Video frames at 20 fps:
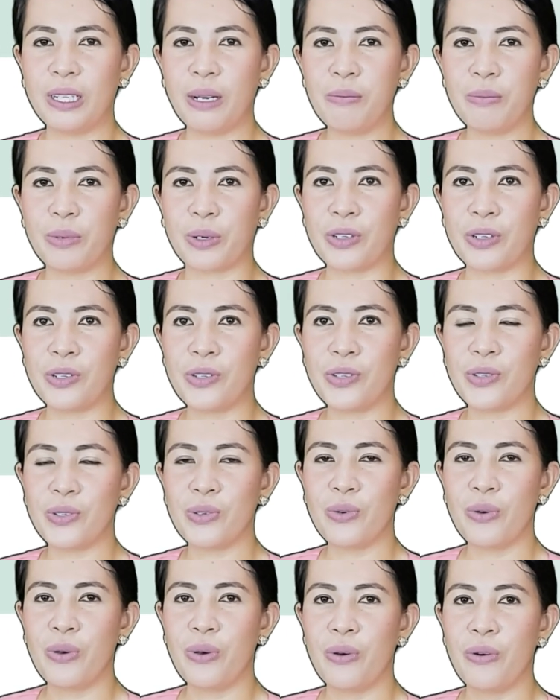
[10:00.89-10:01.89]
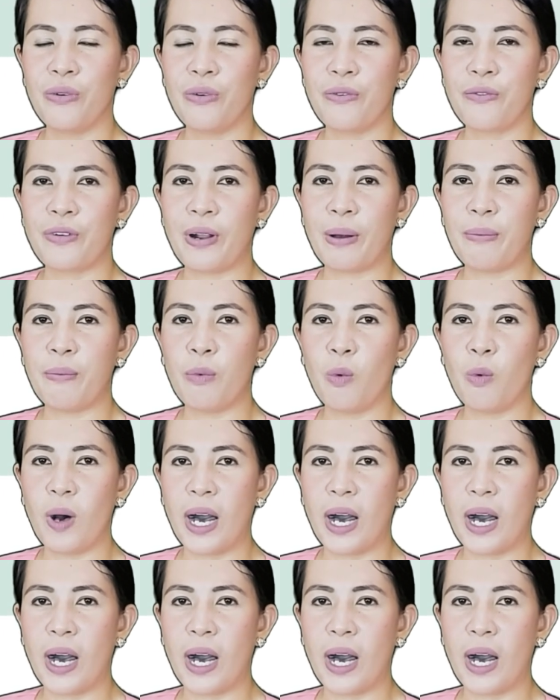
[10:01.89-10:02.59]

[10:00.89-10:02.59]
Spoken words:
numbers from